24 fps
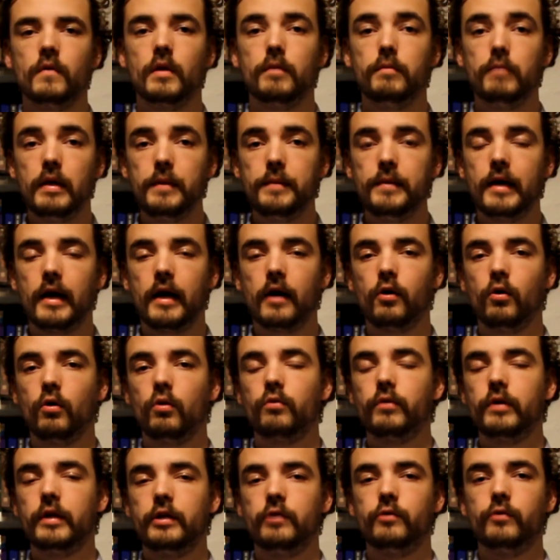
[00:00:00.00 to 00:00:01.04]
Maybe I
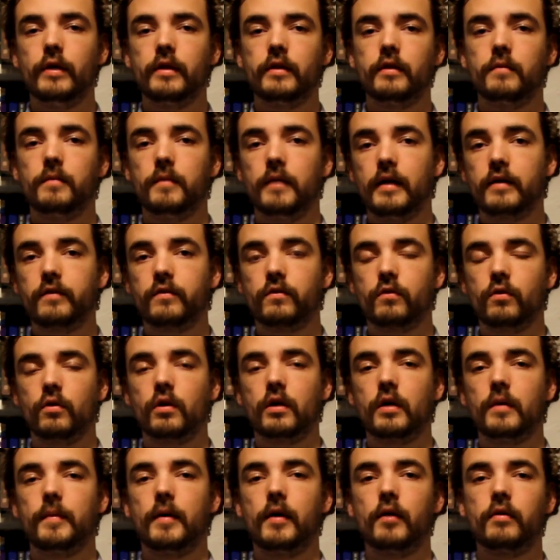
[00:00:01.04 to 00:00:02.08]
already read them. Let's
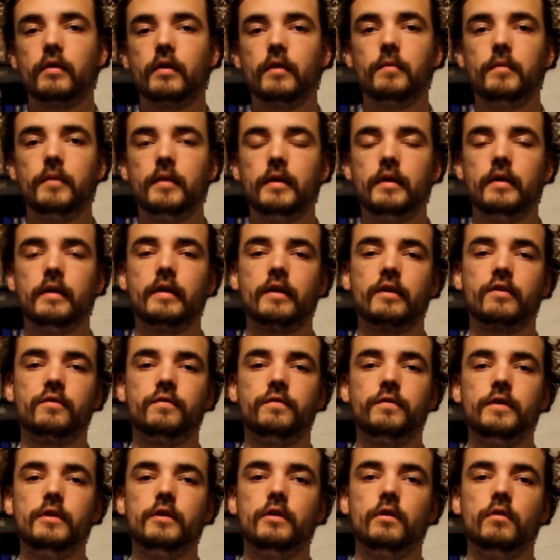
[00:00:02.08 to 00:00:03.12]
talk about them in the next
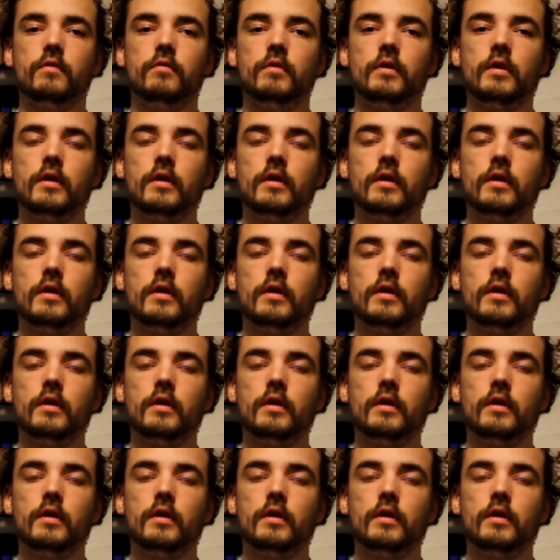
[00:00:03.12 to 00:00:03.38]
video.